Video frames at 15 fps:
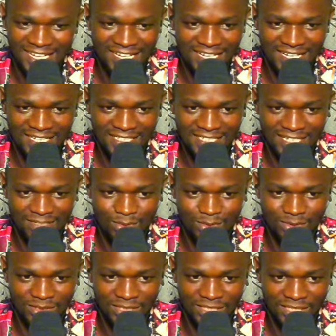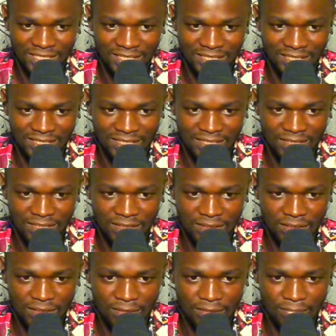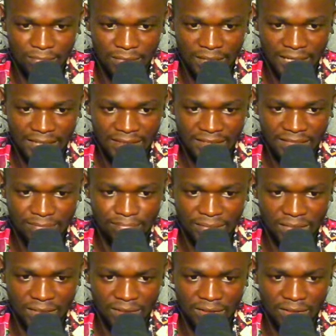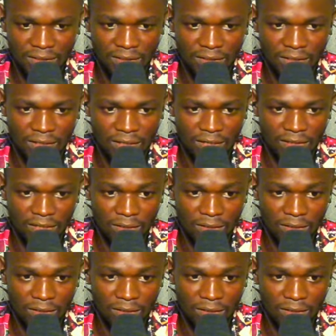Sad position. Knight is pinned. And now I'm